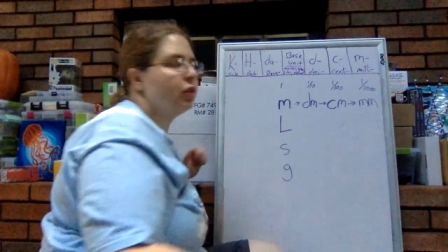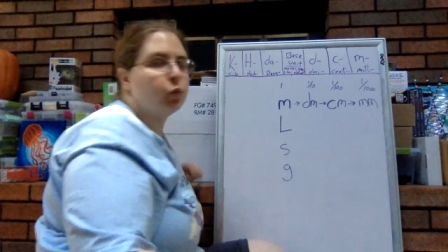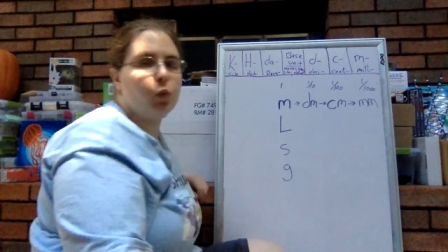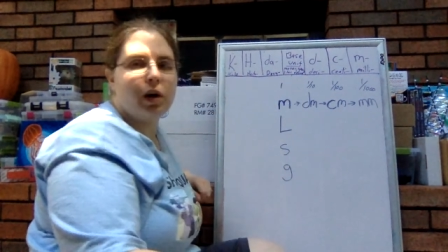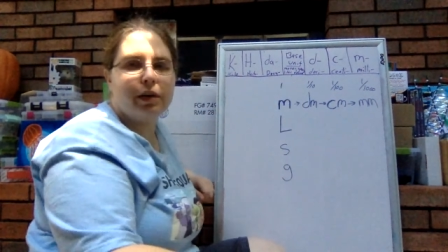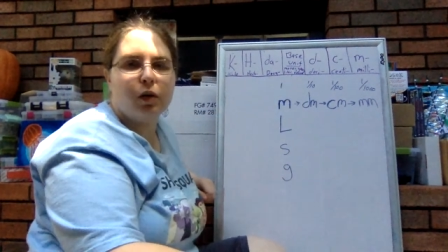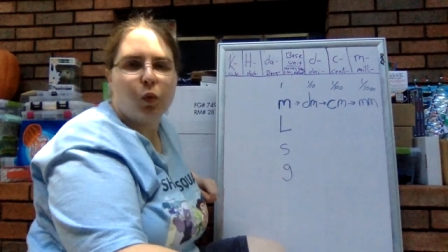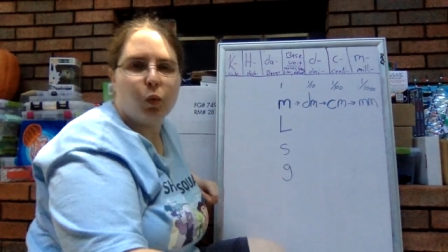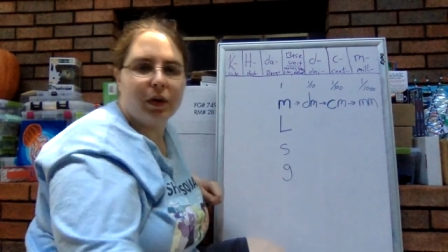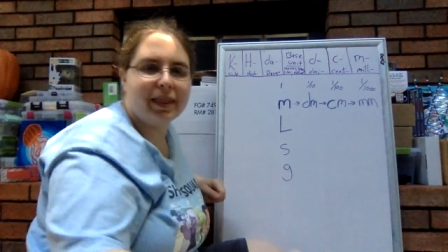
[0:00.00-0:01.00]
is one
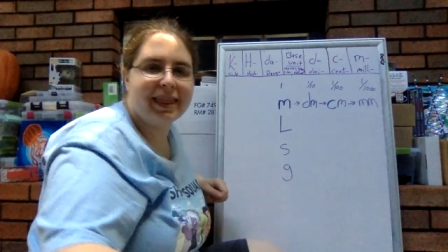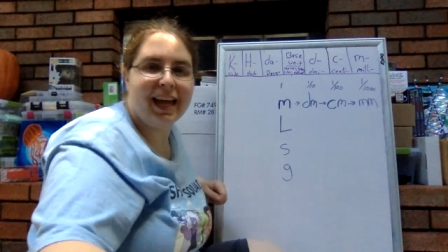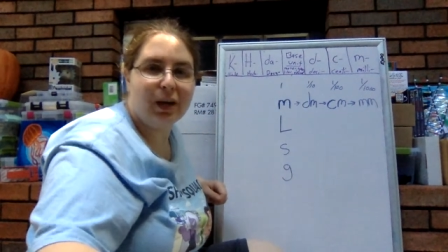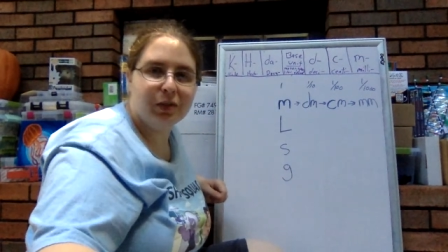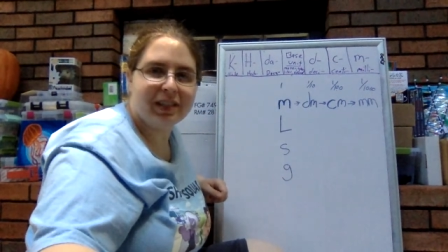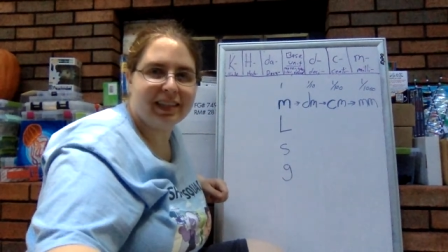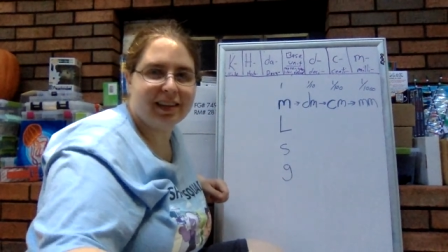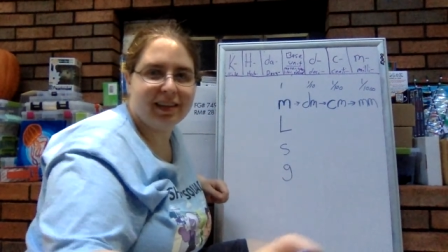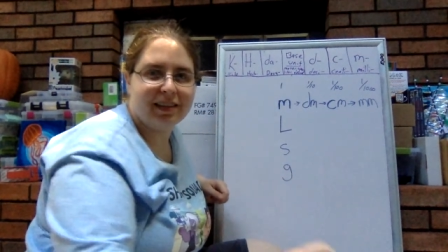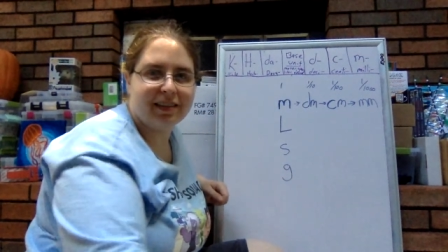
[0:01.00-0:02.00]
one
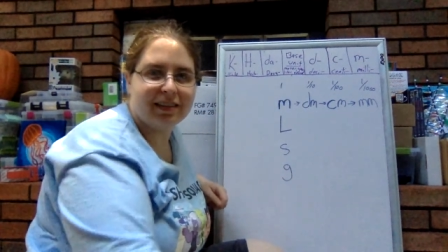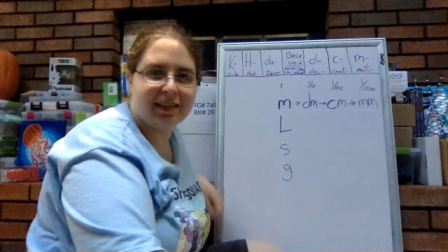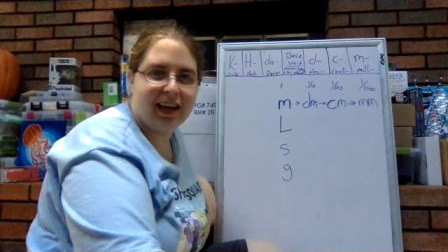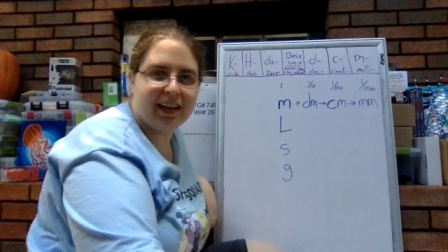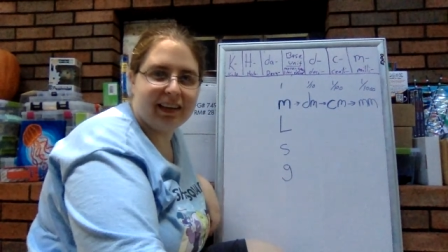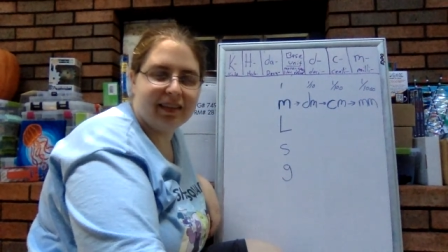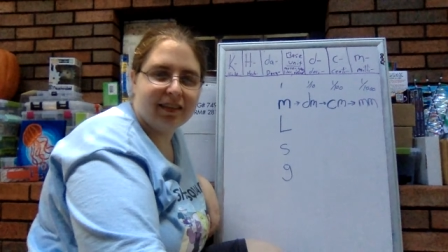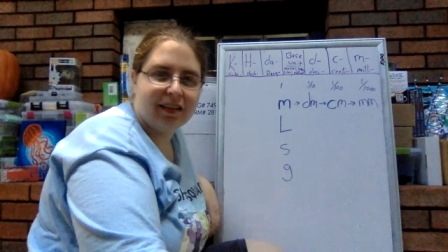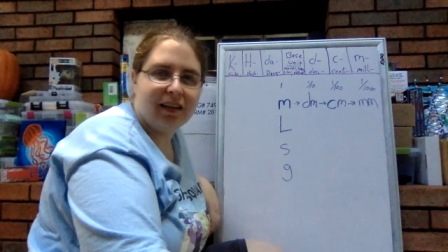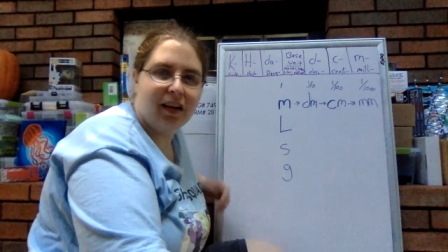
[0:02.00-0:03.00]
thousandth the size
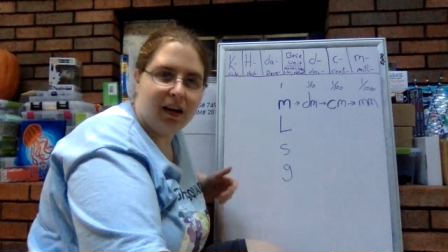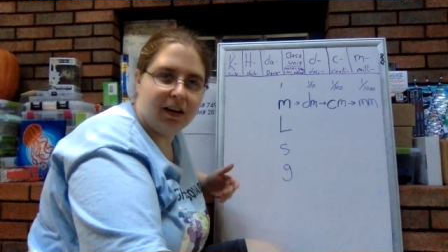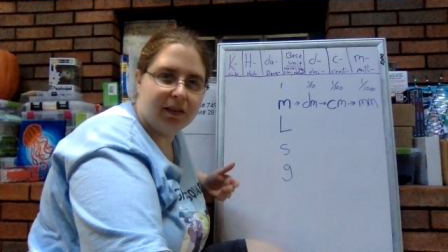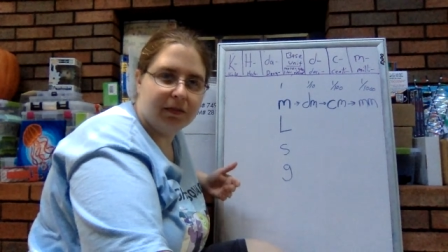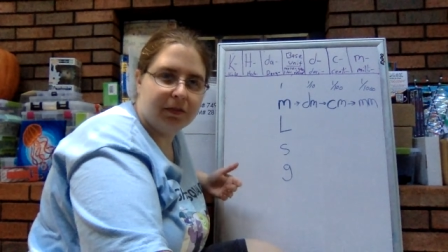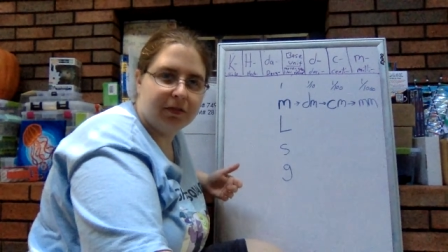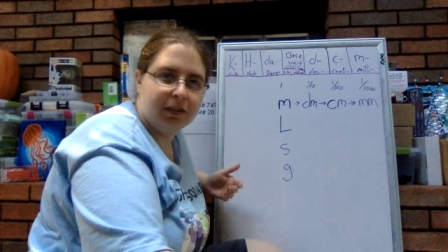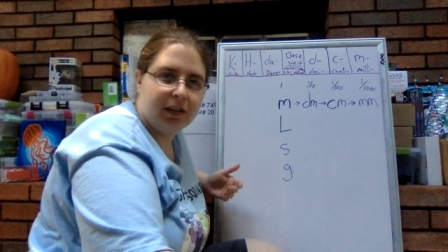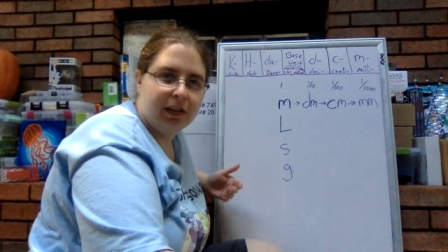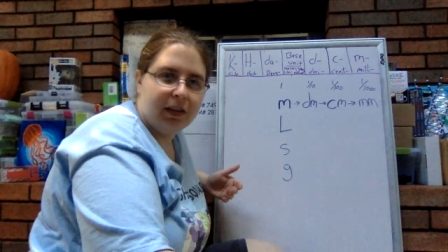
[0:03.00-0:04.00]
of
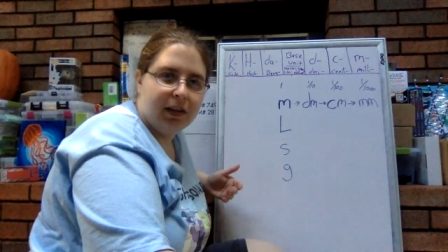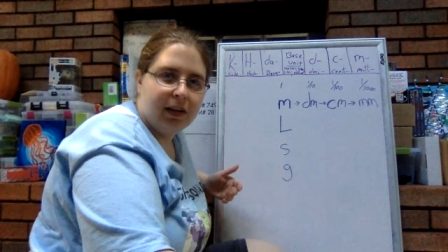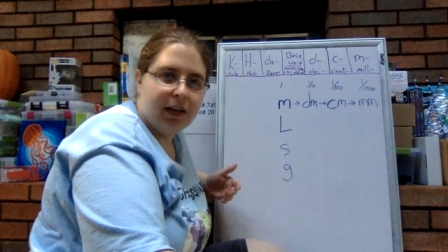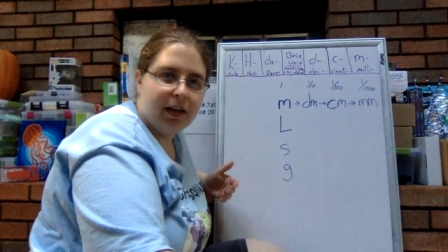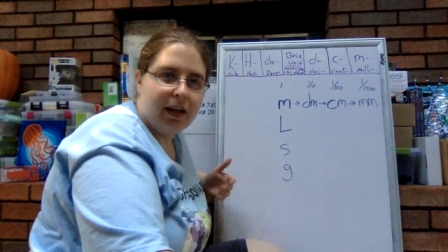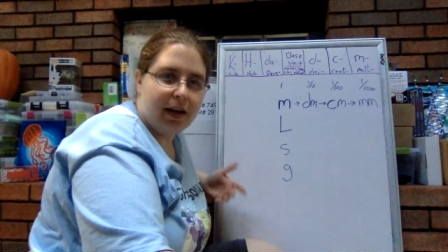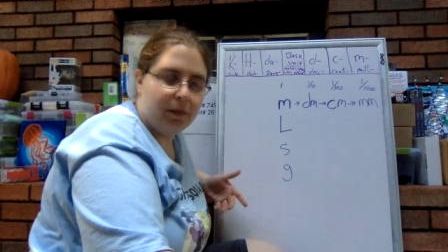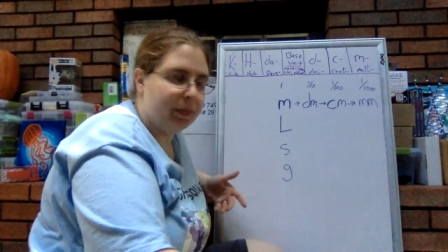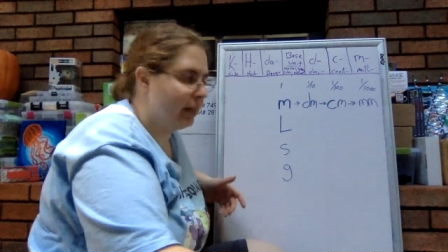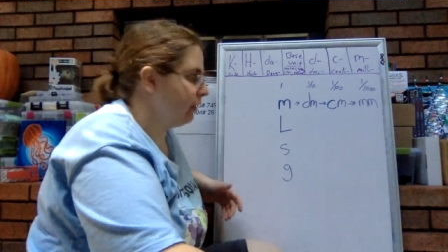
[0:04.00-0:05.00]

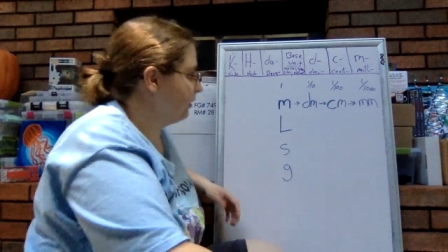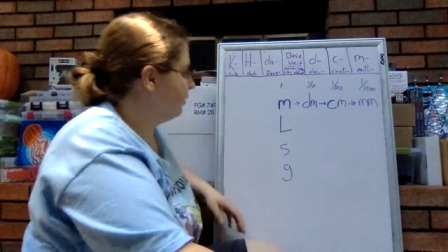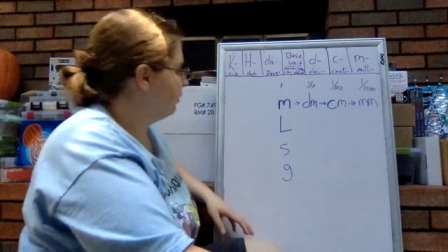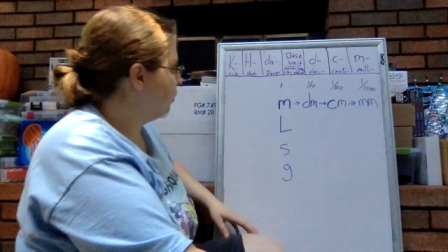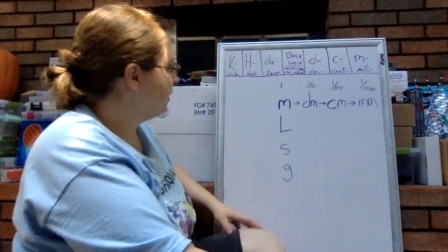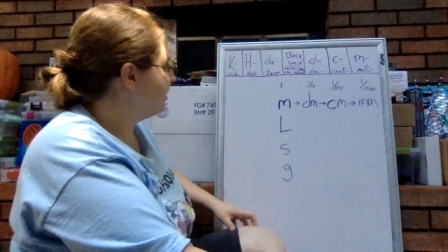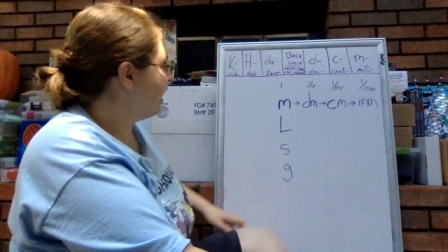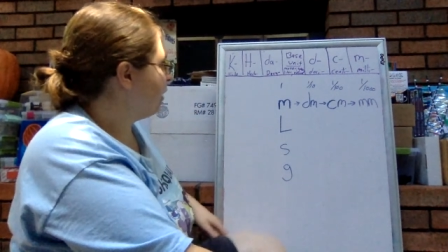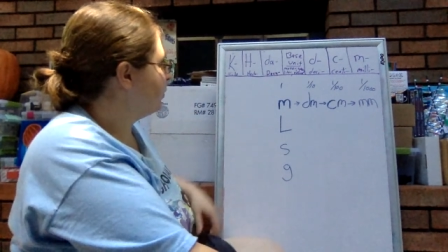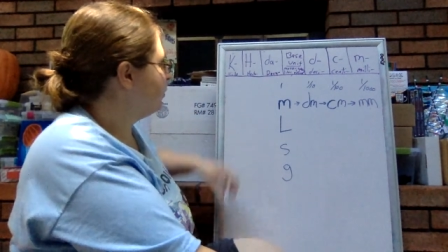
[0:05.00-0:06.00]
a meter. Notice
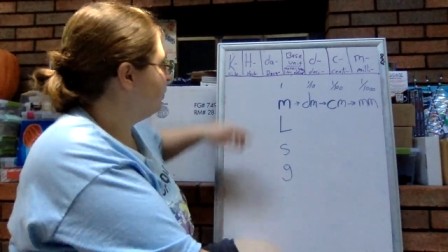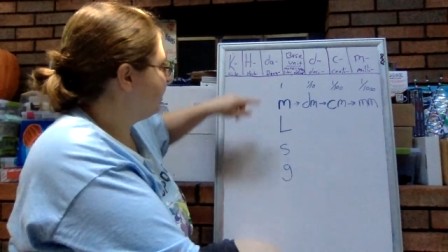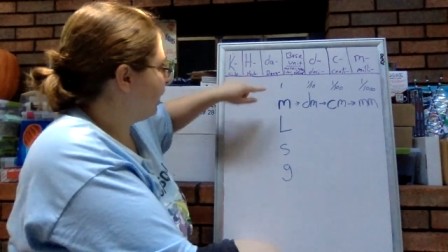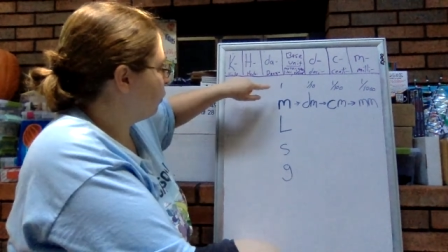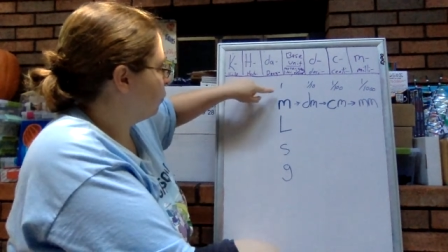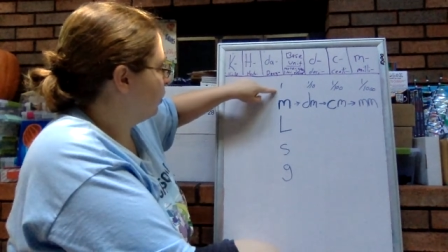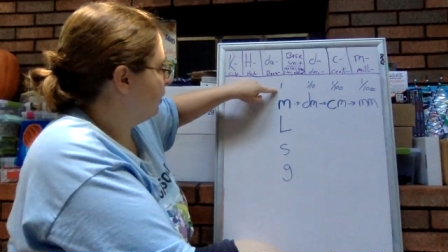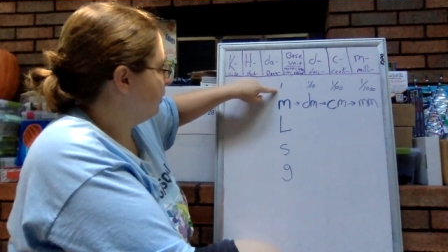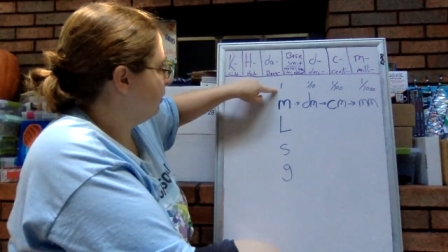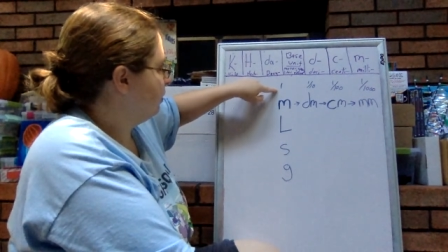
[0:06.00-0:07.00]
how we're doing that.
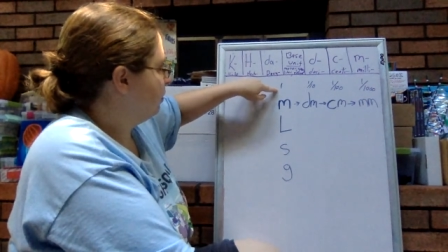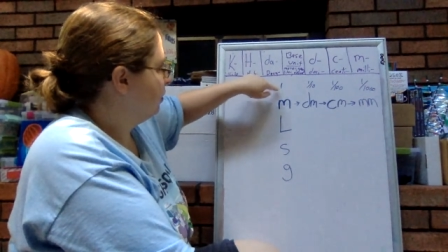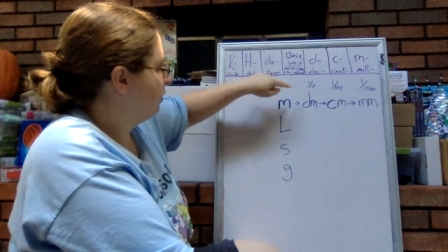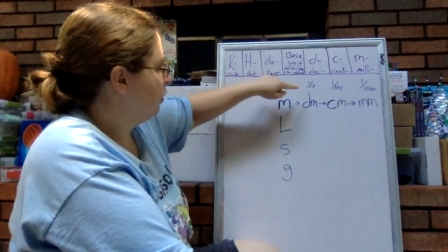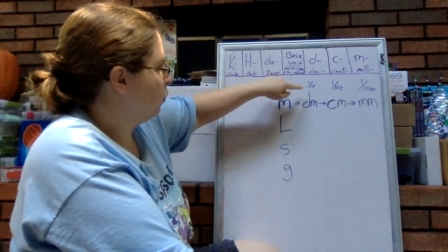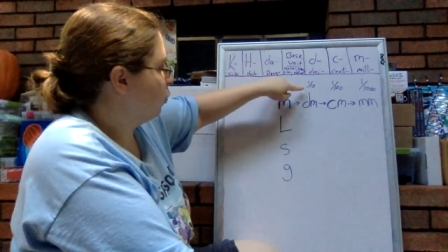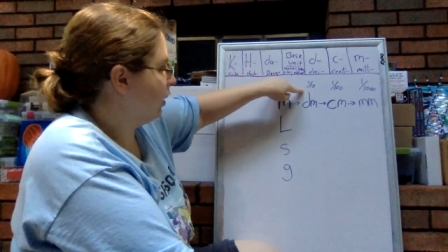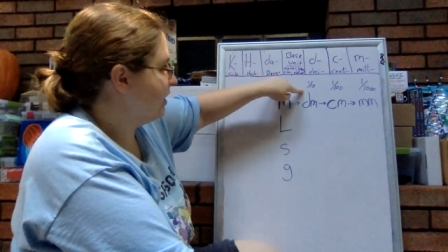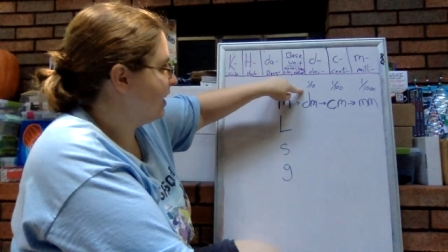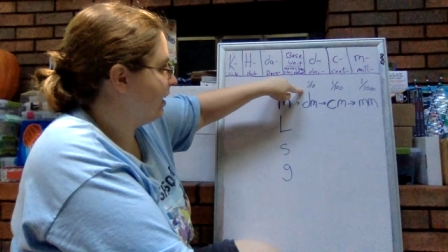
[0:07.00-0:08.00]
One,
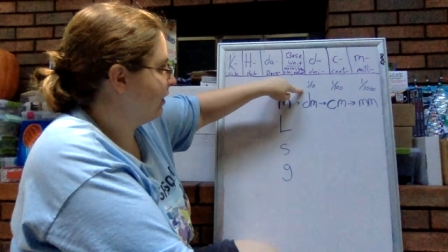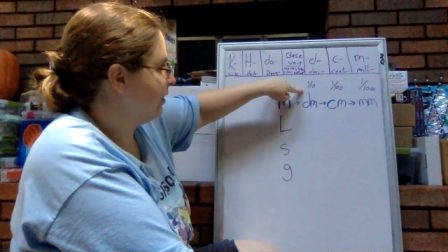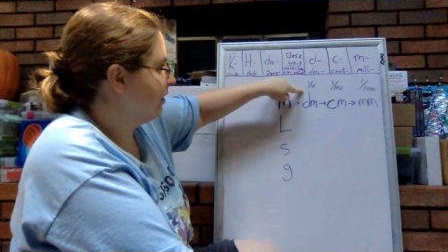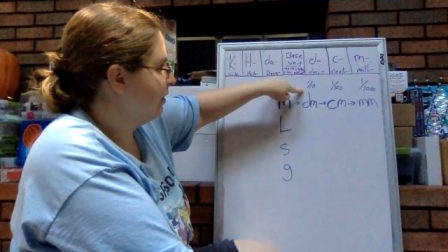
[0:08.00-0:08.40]
one tenth,